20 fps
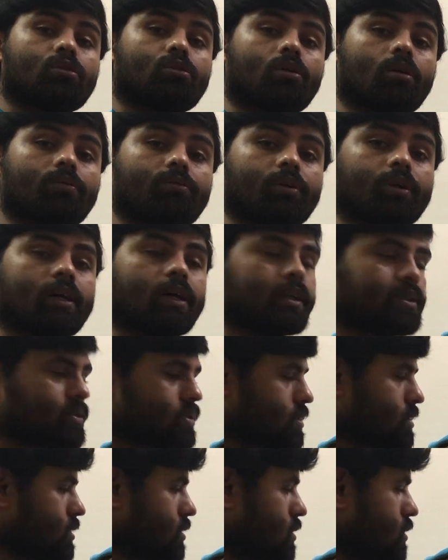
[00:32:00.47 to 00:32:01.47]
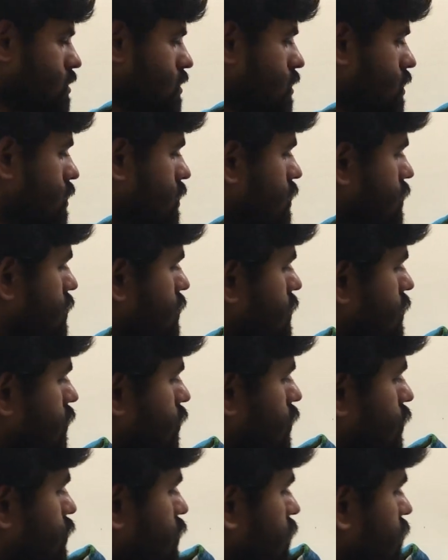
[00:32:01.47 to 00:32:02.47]
throw of a dice?
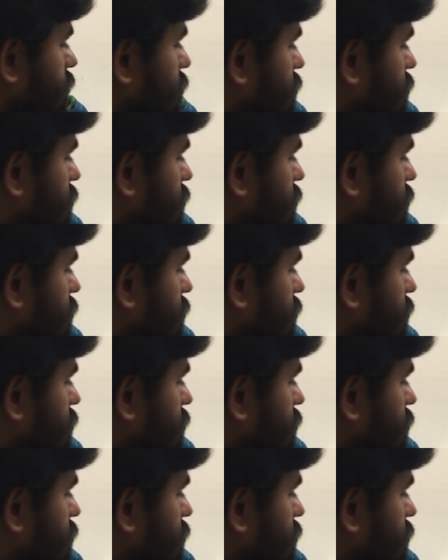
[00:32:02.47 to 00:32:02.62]
Question